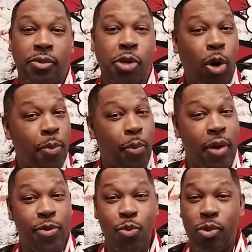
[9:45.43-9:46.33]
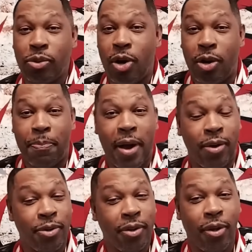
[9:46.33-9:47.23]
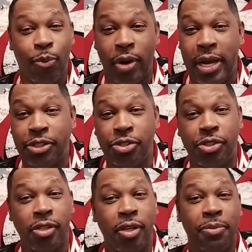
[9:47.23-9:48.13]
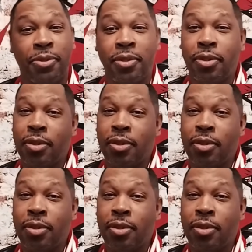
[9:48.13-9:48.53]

Talk about whatever you want to talk about. Relationship,